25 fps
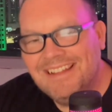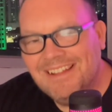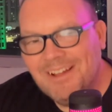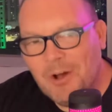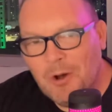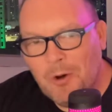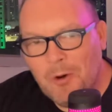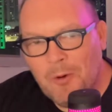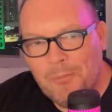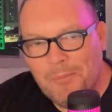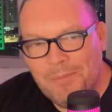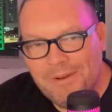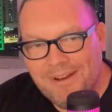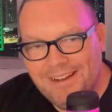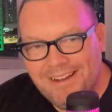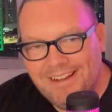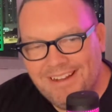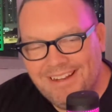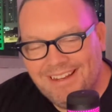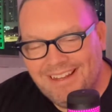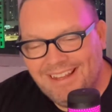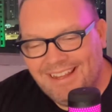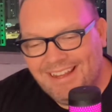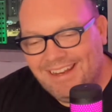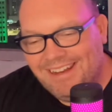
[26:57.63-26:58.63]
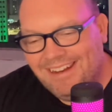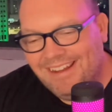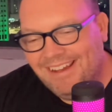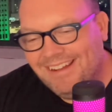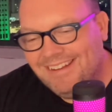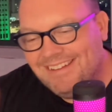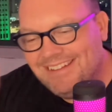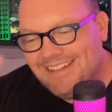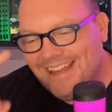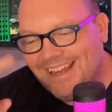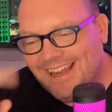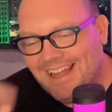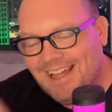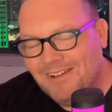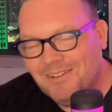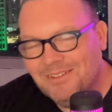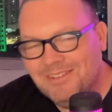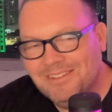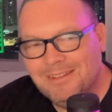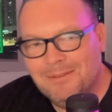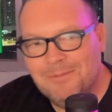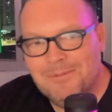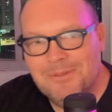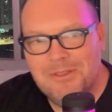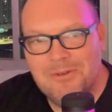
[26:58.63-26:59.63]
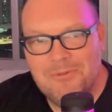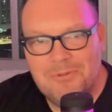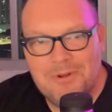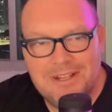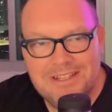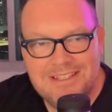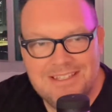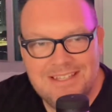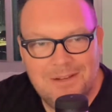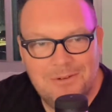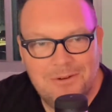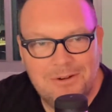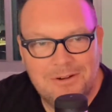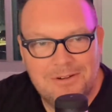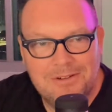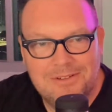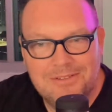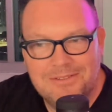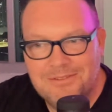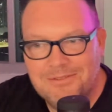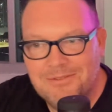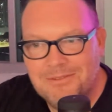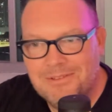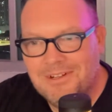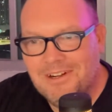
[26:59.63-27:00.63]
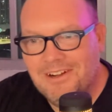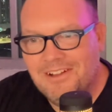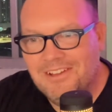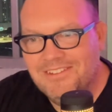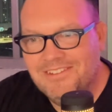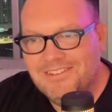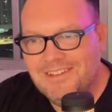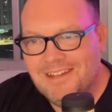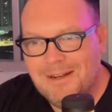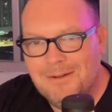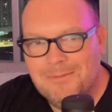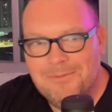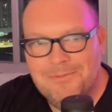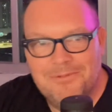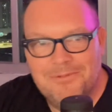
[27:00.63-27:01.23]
open it and take out some of the ones that were all set up